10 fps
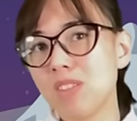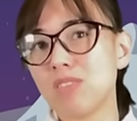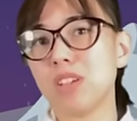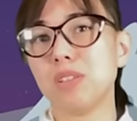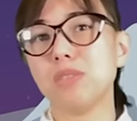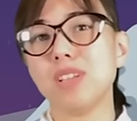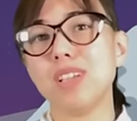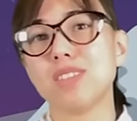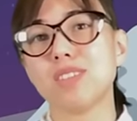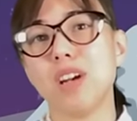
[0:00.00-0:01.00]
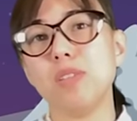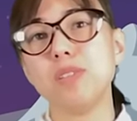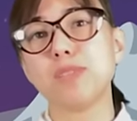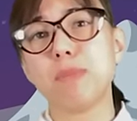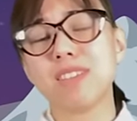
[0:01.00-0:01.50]
so it's
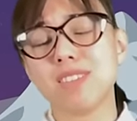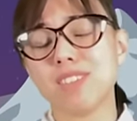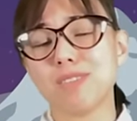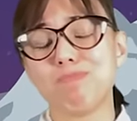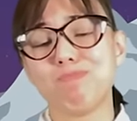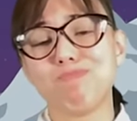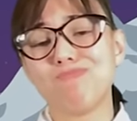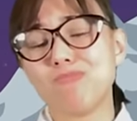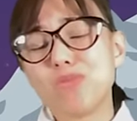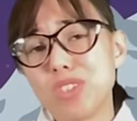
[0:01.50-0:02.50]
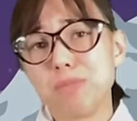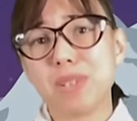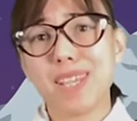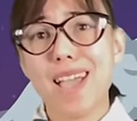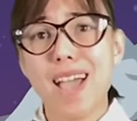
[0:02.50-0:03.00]
always best to
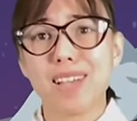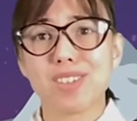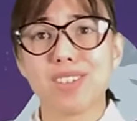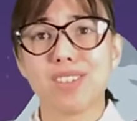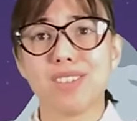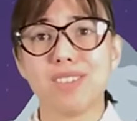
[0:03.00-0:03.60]
simply ask.